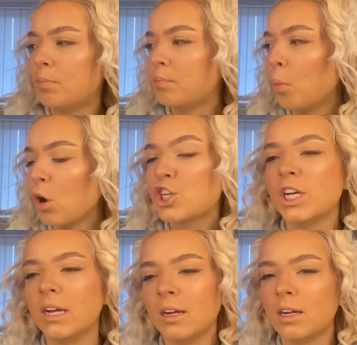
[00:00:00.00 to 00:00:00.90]

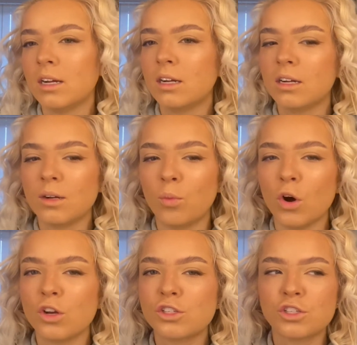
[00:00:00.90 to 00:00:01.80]
watching
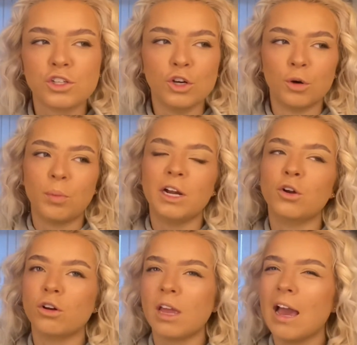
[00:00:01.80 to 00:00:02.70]
what you're putting
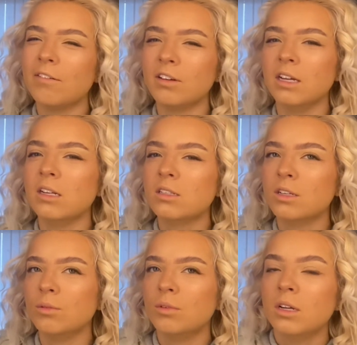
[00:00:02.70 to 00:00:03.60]
all your effort into
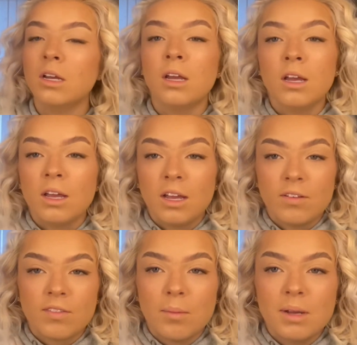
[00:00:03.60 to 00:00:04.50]

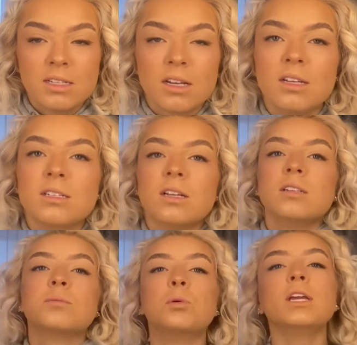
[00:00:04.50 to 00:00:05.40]
if that makes any
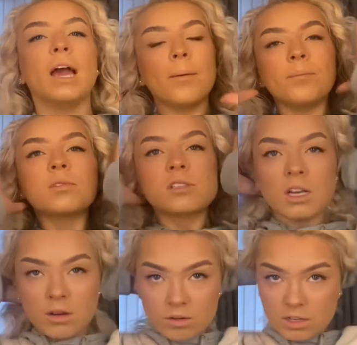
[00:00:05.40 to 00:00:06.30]
sense but yeah
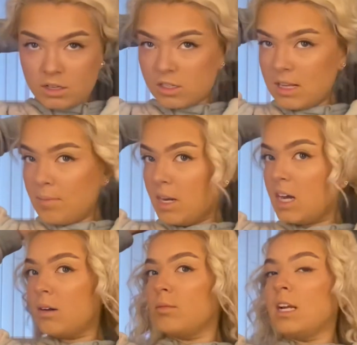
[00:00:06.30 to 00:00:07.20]
so just let me
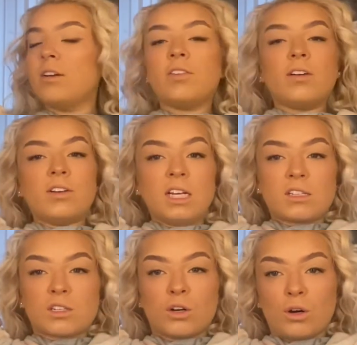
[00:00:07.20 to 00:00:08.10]
know and if you ever need
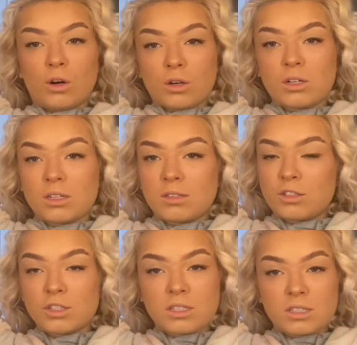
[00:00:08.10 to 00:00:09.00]
to talk
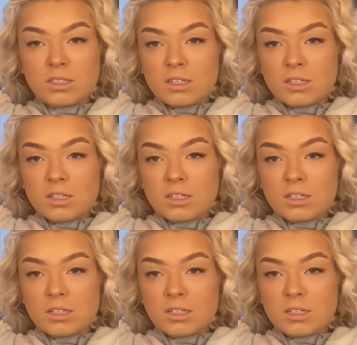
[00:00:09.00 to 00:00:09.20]
just